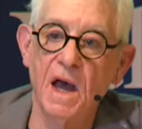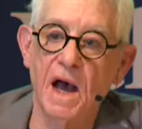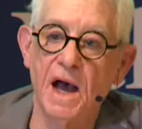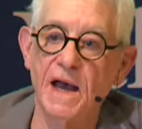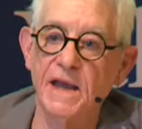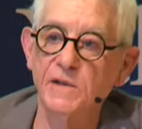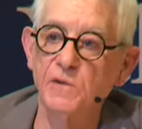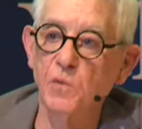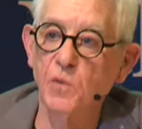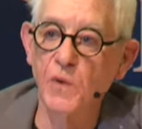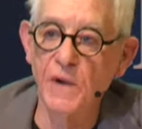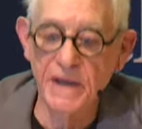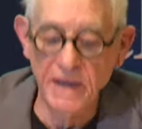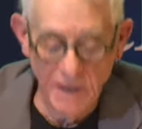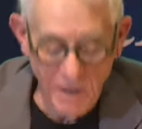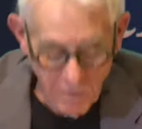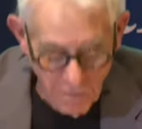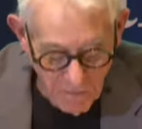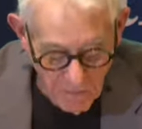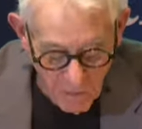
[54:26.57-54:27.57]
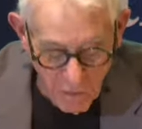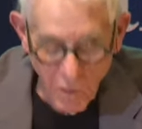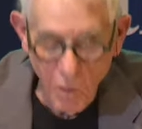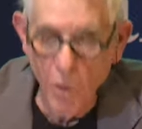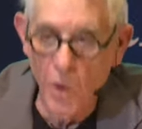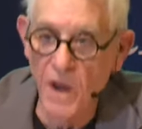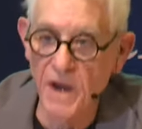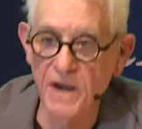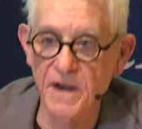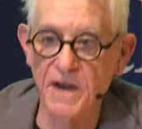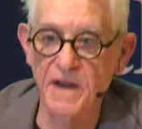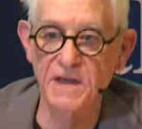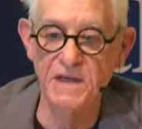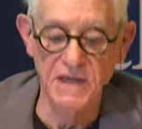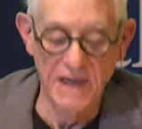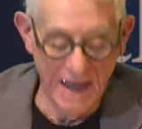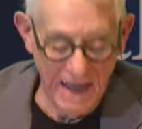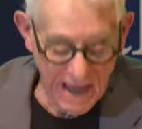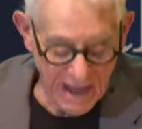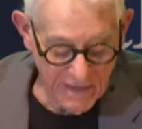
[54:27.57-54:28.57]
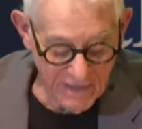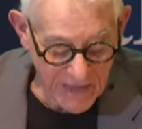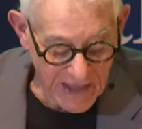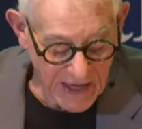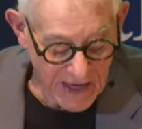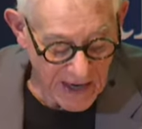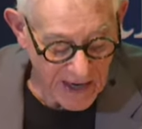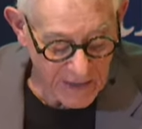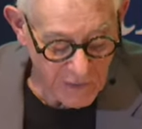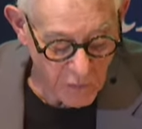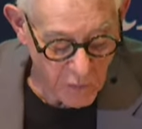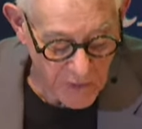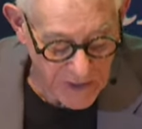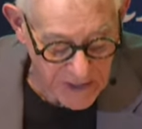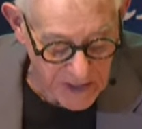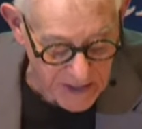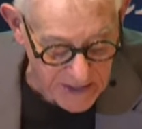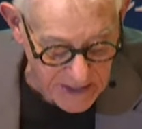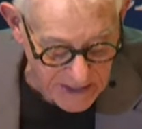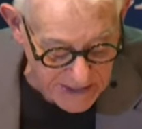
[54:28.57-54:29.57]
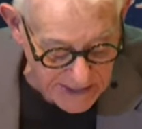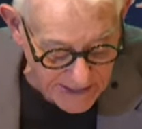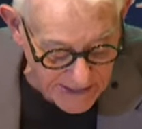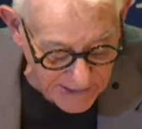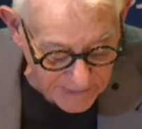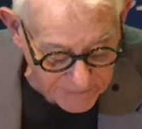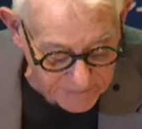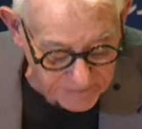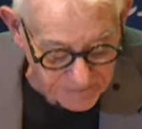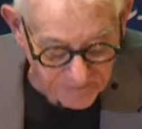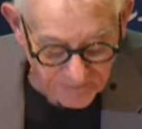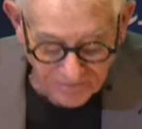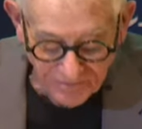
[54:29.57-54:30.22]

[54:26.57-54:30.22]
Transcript: I'd read one in a day, and then I'd read it again.